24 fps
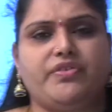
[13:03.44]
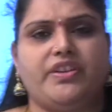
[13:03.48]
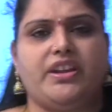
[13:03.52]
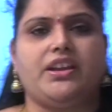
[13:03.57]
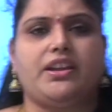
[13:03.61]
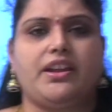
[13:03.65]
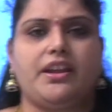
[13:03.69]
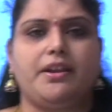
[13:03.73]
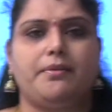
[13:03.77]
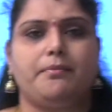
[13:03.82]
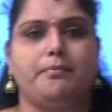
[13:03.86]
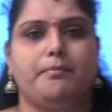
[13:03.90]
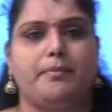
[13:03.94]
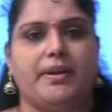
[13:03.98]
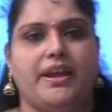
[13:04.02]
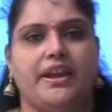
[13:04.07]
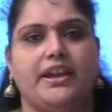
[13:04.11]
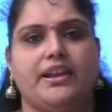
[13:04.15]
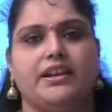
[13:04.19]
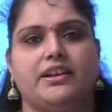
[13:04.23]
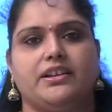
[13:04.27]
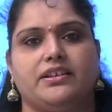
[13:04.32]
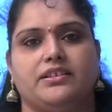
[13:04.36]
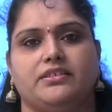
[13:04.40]
we can
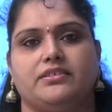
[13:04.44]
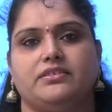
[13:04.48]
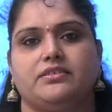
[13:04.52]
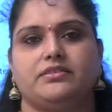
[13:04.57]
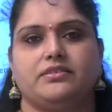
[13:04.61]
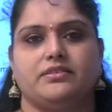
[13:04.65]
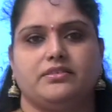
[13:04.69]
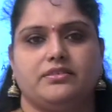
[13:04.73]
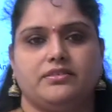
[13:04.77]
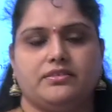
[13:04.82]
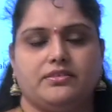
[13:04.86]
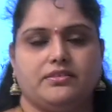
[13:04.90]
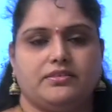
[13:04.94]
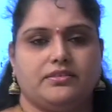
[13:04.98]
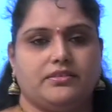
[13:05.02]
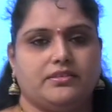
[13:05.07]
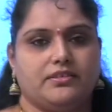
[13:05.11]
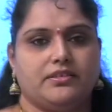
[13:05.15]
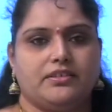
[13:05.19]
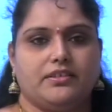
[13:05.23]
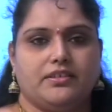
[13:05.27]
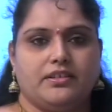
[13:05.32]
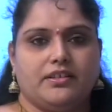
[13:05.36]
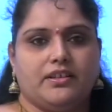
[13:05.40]
mail
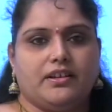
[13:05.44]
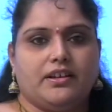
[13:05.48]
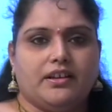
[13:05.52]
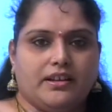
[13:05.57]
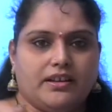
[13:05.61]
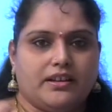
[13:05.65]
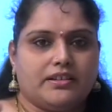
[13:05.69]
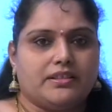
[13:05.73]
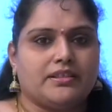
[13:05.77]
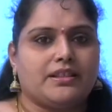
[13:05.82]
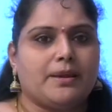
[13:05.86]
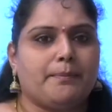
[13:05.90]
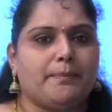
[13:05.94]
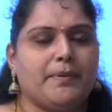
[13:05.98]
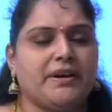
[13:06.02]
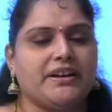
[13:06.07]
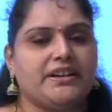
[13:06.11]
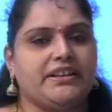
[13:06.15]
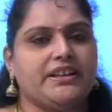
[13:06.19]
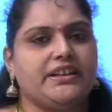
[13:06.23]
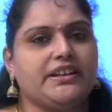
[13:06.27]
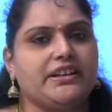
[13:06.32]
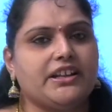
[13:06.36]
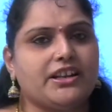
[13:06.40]
the
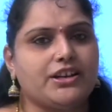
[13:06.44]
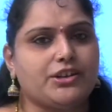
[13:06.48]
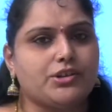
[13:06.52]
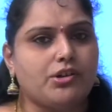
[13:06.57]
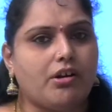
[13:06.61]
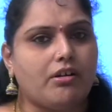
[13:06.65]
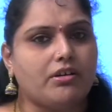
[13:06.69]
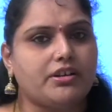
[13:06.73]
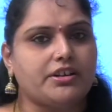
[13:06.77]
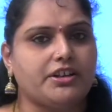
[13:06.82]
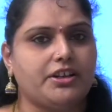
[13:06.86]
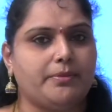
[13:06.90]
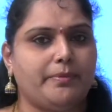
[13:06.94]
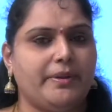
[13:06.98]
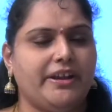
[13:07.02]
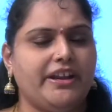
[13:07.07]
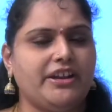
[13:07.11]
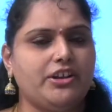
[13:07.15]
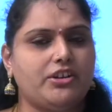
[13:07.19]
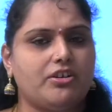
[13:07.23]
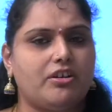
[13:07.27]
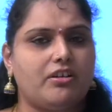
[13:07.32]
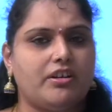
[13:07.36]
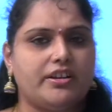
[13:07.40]
particular
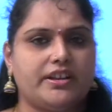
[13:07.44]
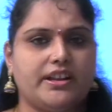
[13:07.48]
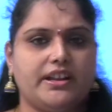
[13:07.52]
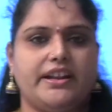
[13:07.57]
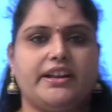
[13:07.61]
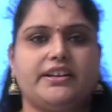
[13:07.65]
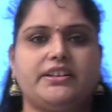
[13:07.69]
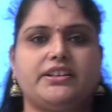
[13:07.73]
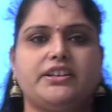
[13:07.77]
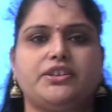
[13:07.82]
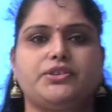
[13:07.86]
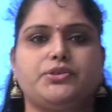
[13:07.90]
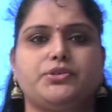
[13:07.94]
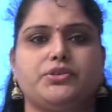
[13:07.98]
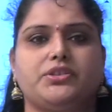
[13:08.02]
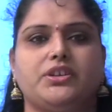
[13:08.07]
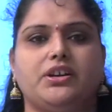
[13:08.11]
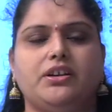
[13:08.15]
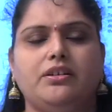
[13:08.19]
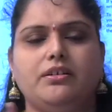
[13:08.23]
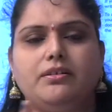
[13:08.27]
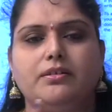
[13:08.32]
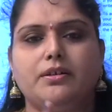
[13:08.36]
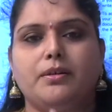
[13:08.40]
document or a letter to
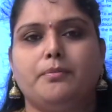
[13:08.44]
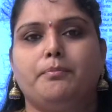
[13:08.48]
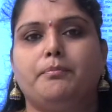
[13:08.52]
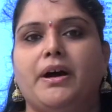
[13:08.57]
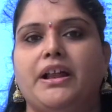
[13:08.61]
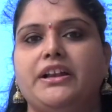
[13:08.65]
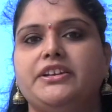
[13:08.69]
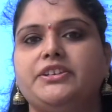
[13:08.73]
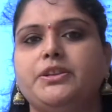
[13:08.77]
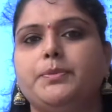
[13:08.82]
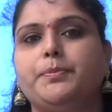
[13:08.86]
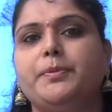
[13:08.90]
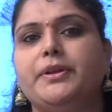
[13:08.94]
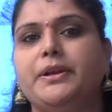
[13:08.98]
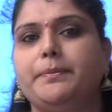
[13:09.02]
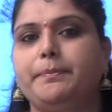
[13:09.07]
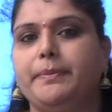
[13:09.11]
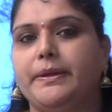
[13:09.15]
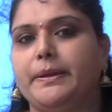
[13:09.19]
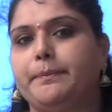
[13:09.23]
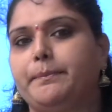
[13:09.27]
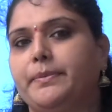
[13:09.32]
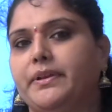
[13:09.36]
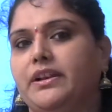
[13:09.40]
the multiple
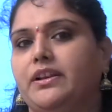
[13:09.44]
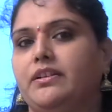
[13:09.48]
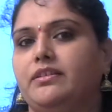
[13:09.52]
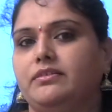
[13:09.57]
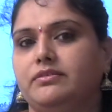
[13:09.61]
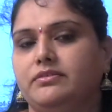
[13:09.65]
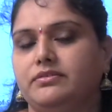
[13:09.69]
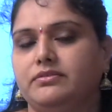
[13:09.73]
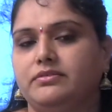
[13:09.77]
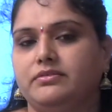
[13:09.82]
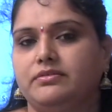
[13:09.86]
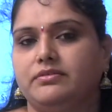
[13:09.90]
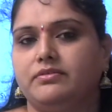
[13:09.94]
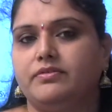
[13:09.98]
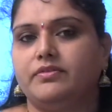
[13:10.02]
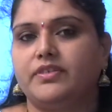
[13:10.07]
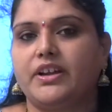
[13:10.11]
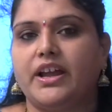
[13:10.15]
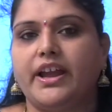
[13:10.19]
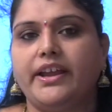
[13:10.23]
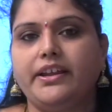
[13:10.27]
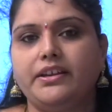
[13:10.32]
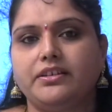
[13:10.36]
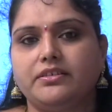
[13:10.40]
people,
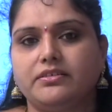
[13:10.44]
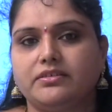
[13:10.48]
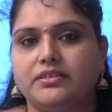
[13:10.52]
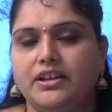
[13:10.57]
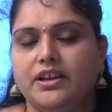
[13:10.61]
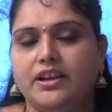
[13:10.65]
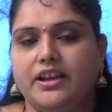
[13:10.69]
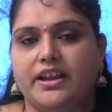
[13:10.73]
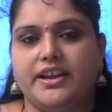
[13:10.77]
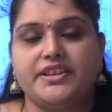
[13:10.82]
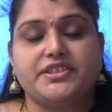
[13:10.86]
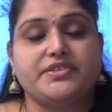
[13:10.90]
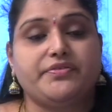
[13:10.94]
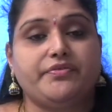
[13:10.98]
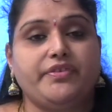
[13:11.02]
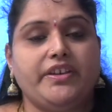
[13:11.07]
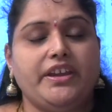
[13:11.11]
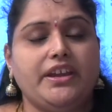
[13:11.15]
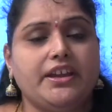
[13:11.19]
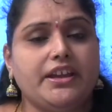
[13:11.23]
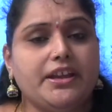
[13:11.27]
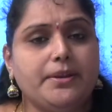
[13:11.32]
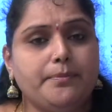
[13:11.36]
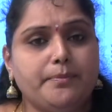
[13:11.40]
right? As
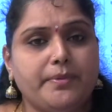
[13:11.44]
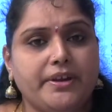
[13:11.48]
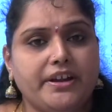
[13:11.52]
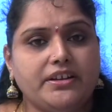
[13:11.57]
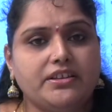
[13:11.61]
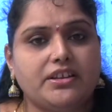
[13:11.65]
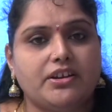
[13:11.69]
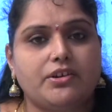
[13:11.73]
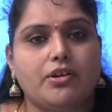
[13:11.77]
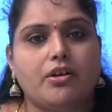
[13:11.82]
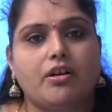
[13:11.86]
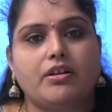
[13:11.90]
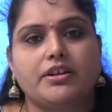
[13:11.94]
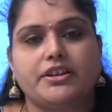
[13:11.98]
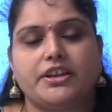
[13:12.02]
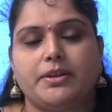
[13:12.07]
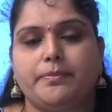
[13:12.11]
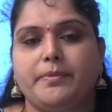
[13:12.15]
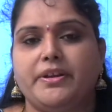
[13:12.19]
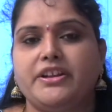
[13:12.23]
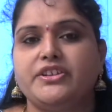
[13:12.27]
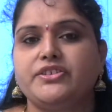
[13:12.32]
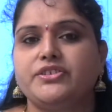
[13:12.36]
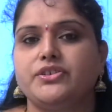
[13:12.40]
we can print the
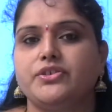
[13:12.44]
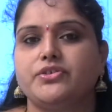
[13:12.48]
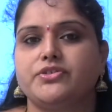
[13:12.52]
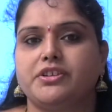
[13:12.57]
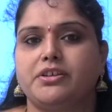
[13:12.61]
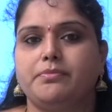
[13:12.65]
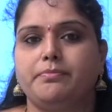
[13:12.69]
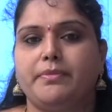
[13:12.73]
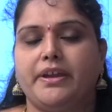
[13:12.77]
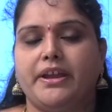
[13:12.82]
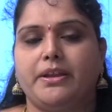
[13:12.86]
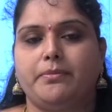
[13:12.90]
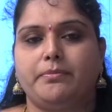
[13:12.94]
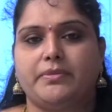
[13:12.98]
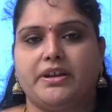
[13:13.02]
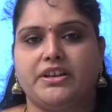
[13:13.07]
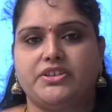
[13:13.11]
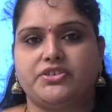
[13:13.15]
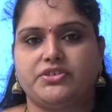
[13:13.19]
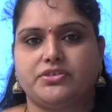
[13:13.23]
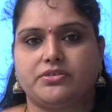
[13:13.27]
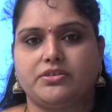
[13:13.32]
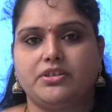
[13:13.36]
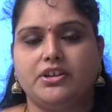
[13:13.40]
documents using mail
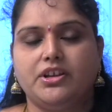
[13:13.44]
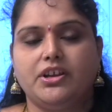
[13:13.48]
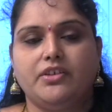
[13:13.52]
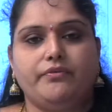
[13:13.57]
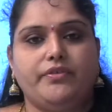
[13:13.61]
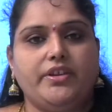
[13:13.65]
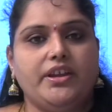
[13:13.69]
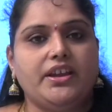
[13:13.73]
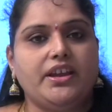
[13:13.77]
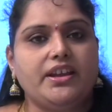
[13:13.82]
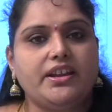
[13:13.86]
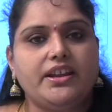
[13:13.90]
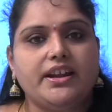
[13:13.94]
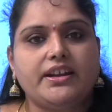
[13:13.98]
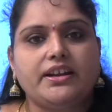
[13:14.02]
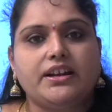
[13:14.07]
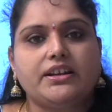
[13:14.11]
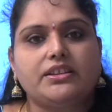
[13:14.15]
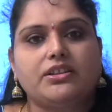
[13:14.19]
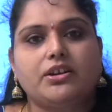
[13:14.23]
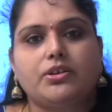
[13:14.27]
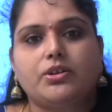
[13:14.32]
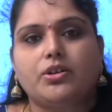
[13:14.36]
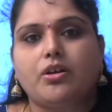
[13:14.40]
match, we can
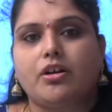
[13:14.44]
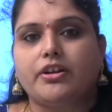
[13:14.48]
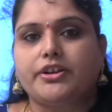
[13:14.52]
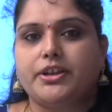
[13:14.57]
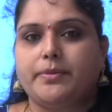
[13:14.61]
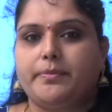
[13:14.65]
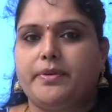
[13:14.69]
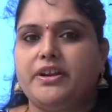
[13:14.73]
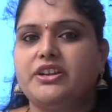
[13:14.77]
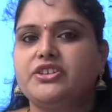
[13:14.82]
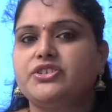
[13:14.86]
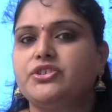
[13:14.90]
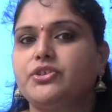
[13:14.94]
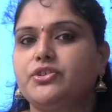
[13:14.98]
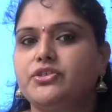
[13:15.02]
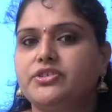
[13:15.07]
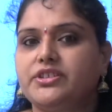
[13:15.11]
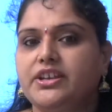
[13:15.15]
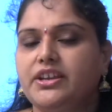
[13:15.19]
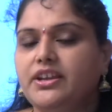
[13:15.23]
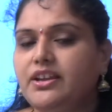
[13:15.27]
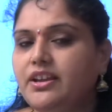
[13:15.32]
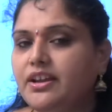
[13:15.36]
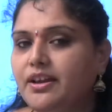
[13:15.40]
edit the documents
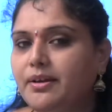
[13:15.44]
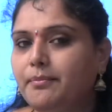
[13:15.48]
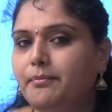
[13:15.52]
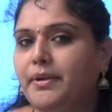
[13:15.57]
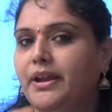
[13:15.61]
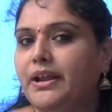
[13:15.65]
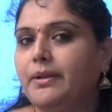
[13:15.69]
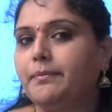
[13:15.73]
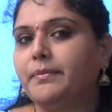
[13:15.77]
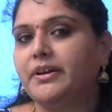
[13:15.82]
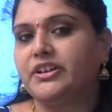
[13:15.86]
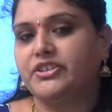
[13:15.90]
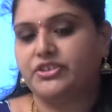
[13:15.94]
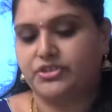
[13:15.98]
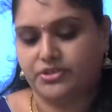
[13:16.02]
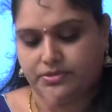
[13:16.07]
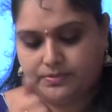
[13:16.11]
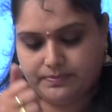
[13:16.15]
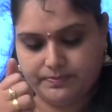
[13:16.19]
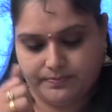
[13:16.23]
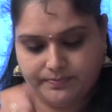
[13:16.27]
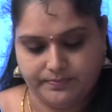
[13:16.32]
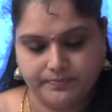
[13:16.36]
using mail match.